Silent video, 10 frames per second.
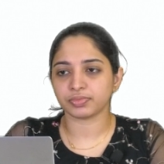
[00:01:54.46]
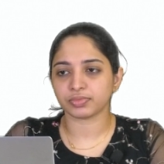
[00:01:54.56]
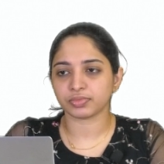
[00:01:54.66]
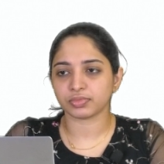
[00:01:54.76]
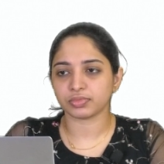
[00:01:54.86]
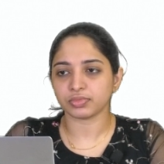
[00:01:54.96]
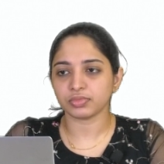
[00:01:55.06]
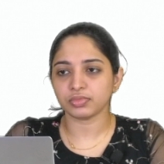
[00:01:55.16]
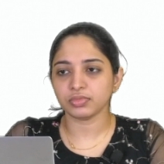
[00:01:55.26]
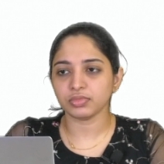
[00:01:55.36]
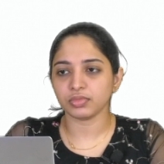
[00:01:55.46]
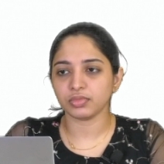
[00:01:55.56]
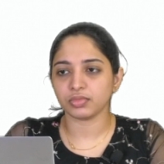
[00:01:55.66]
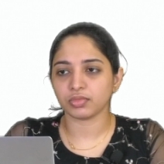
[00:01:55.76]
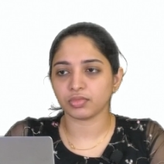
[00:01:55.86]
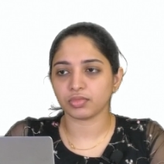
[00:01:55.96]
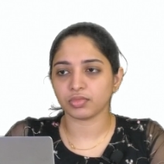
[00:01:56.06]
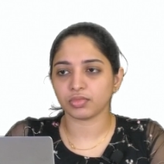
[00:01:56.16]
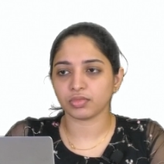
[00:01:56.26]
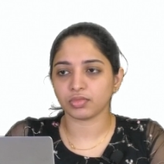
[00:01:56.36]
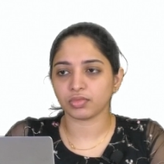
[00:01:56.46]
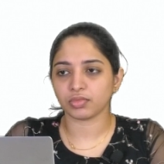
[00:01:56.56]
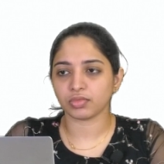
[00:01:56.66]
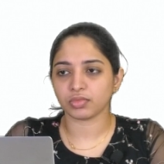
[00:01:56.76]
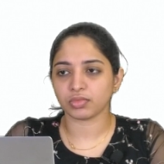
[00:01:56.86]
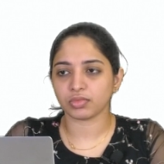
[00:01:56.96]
(no one is talking)